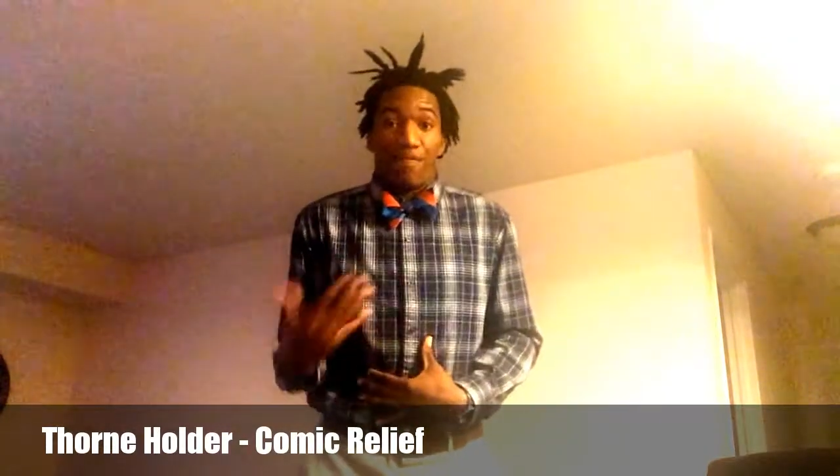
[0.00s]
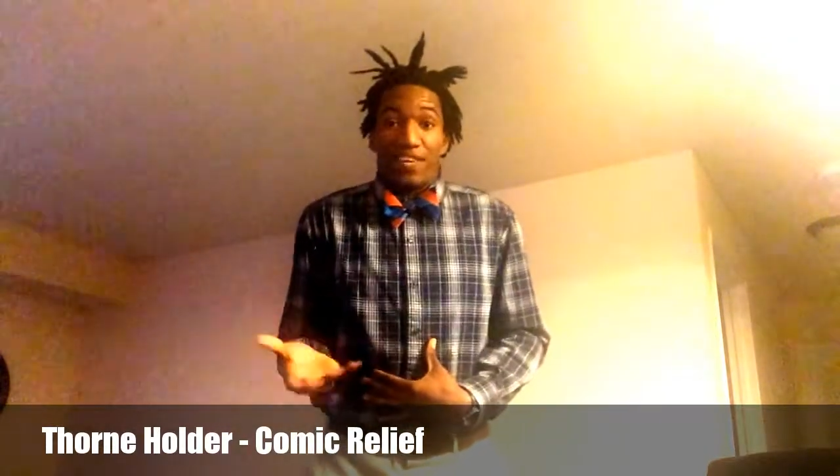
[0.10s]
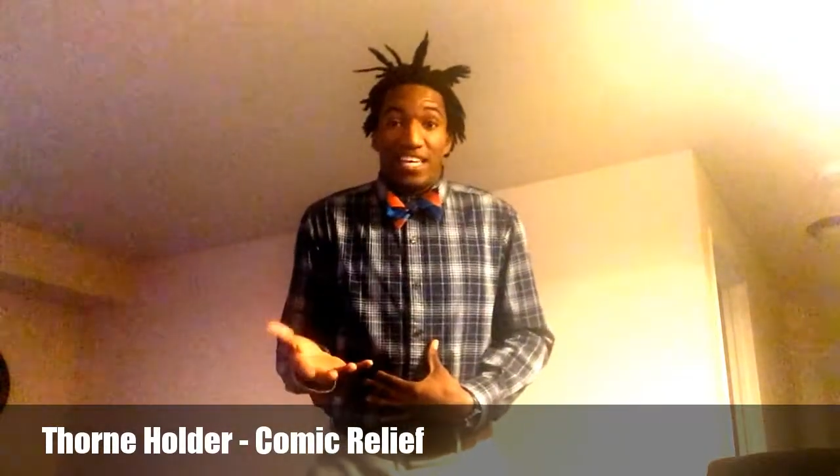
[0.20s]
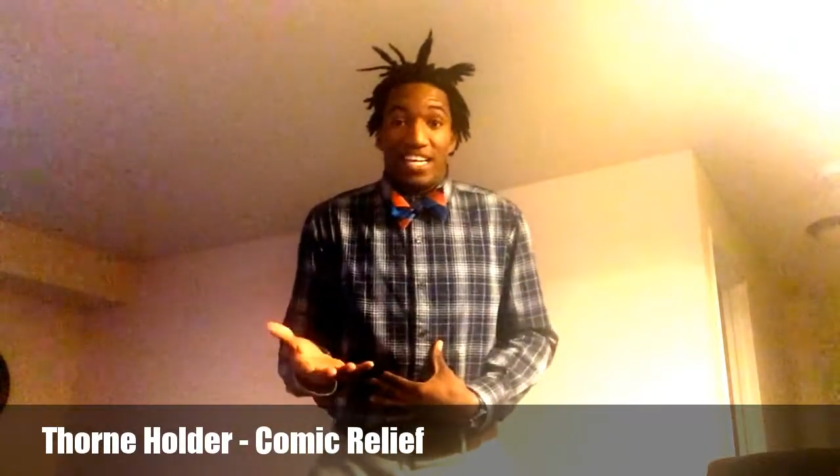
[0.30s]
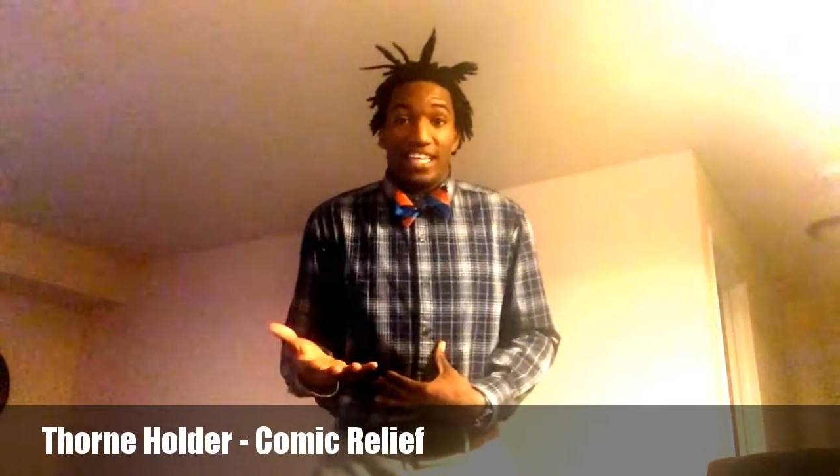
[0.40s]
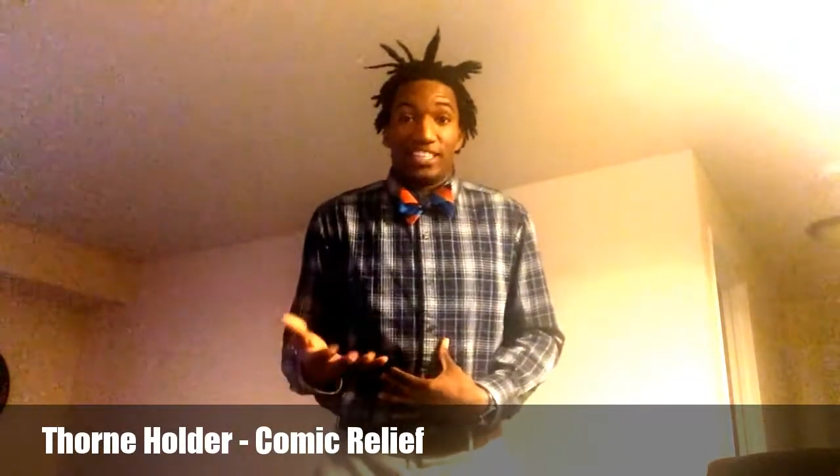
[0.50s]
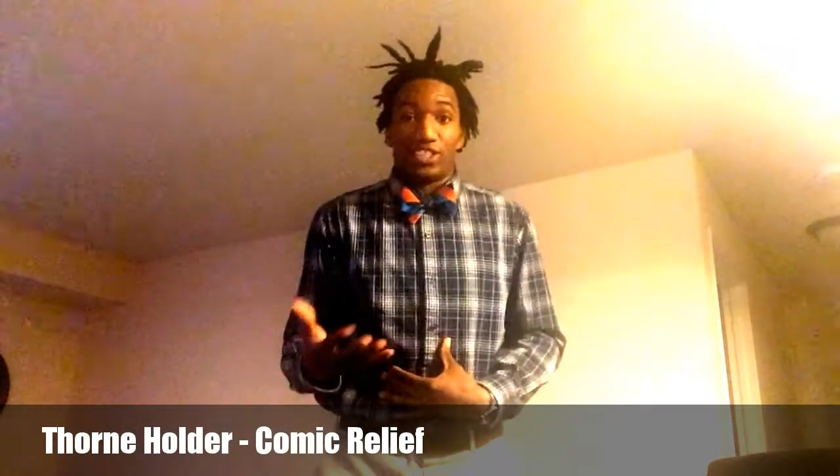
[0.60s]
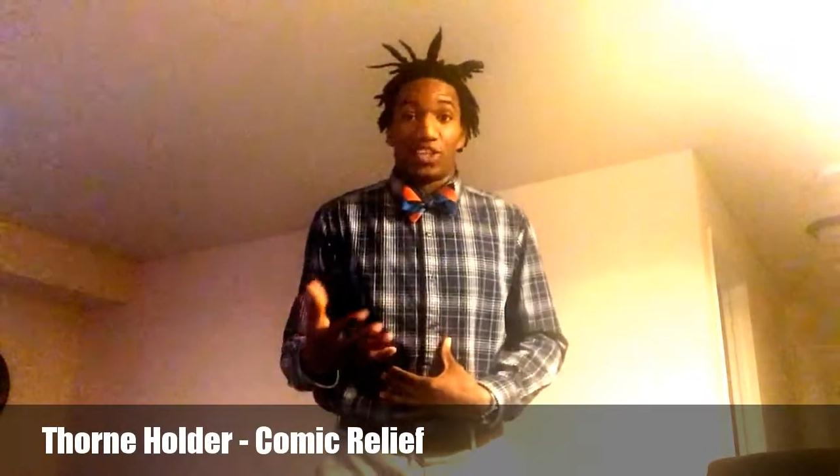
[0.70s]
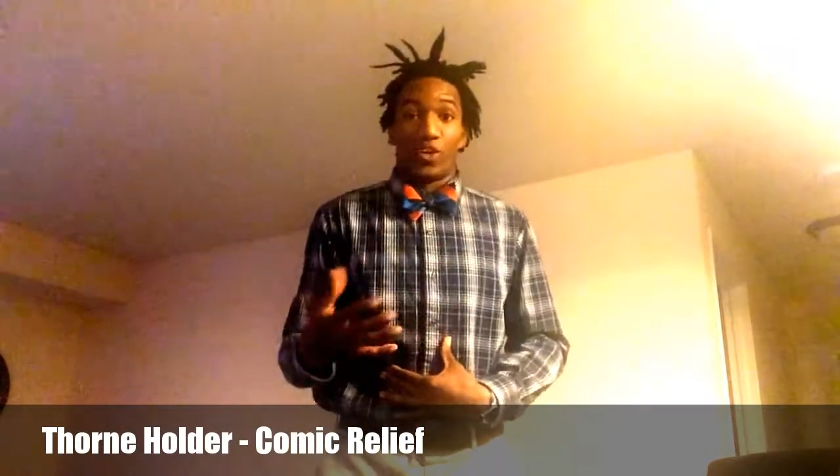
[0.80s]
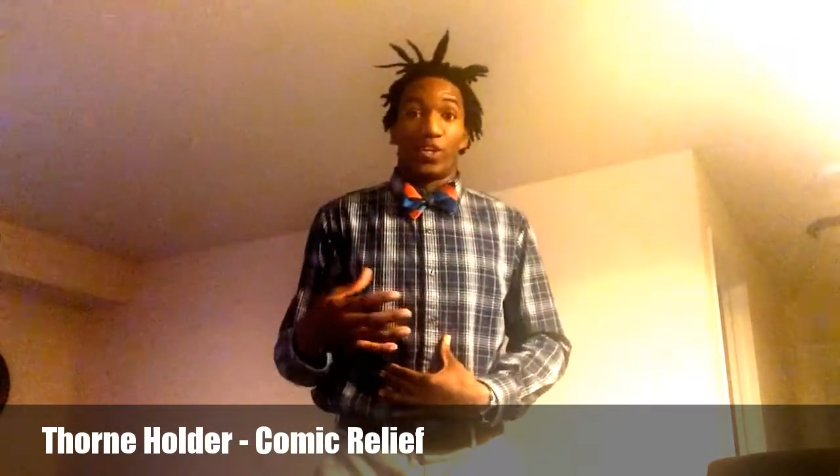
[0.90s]

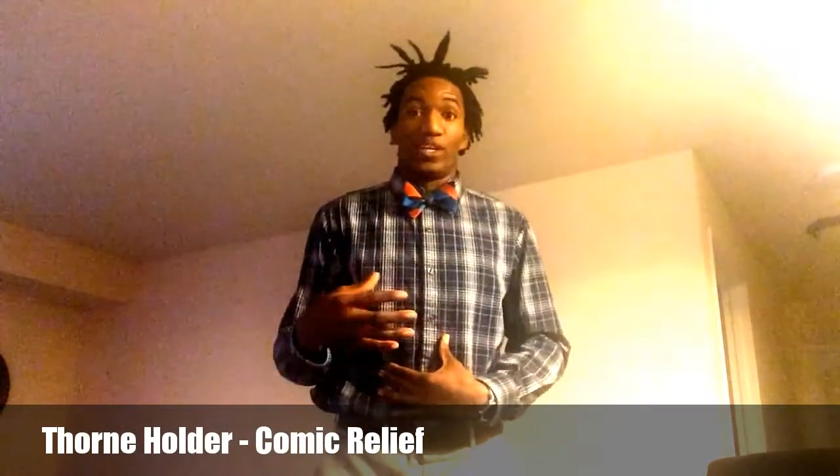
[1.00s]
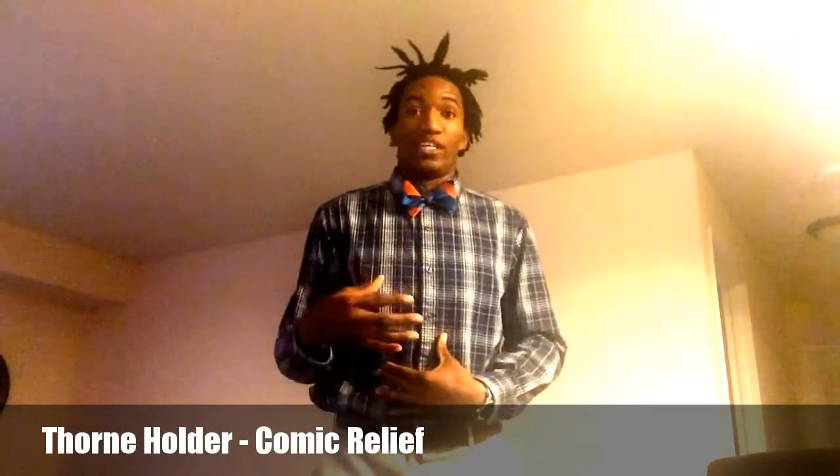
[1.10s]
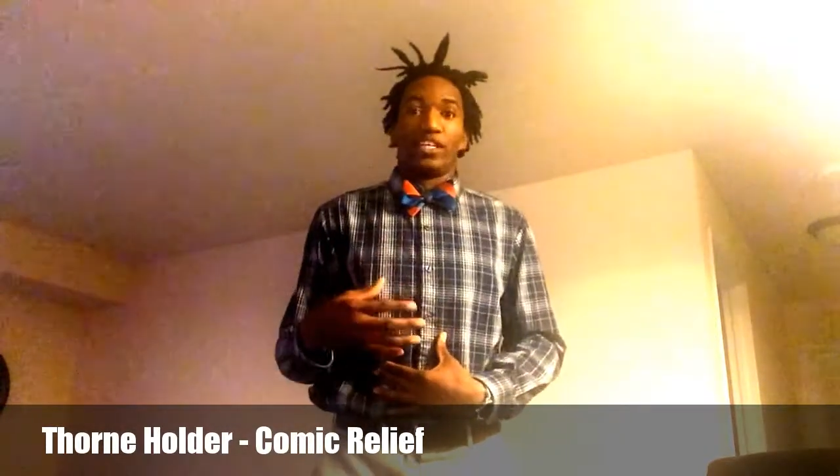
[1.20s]
feelings or